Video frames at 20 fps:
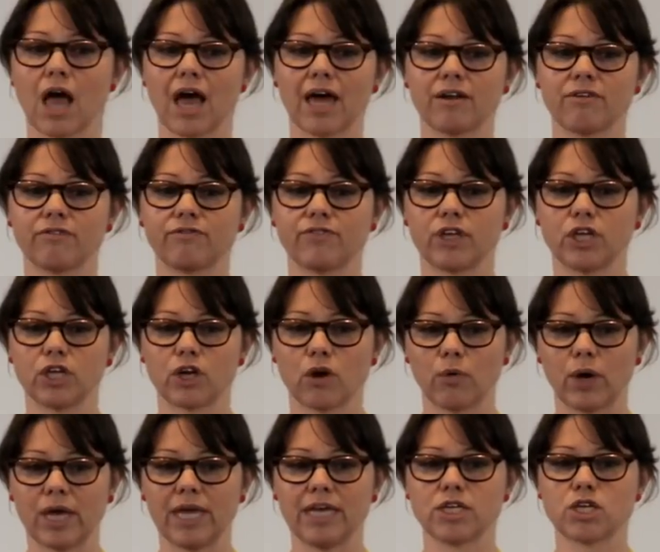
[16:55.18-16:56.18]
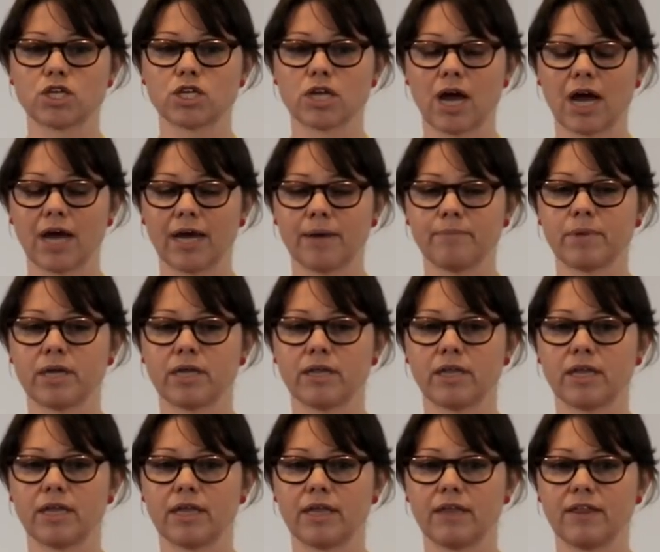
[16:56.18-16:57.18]
lot of, each
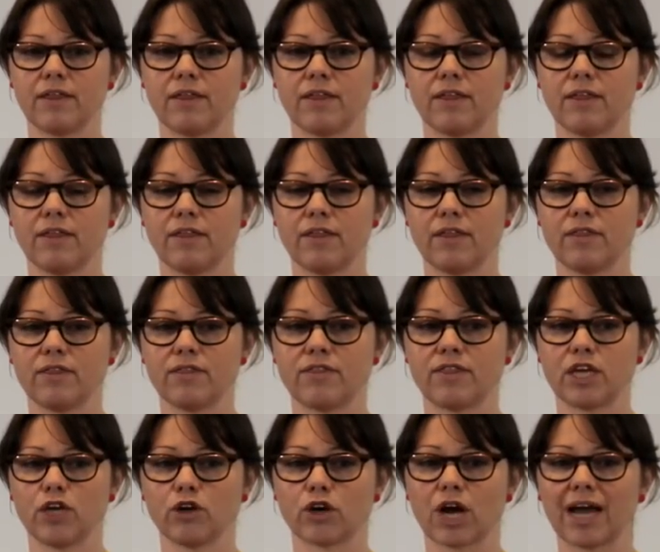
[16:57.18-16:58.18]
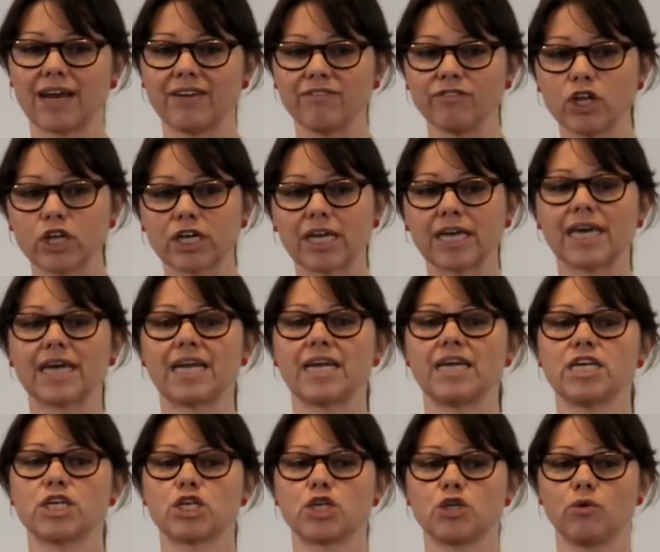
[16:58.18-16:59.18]
time that you're kind of looking at
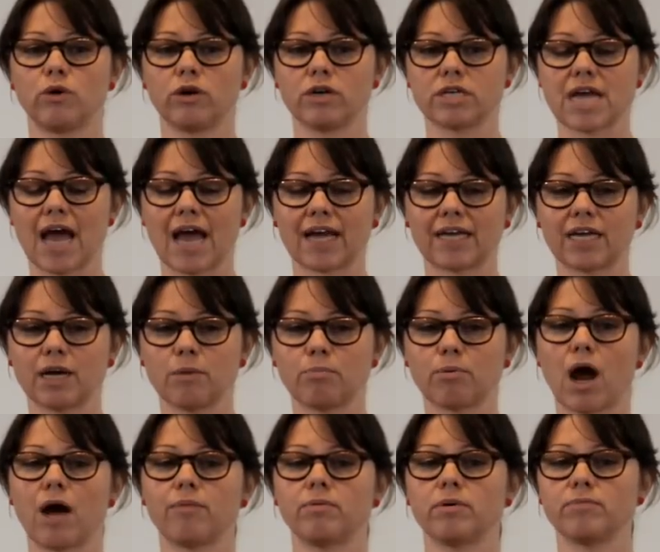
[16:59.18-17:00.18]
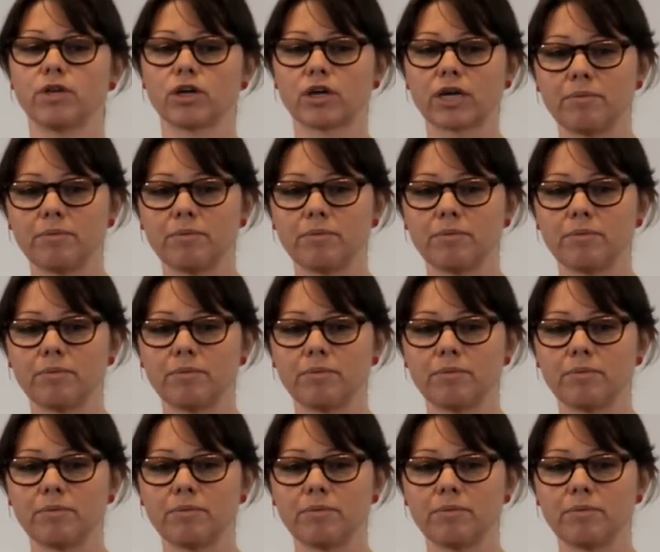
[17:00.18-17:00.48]
an issue or attacking a problem, there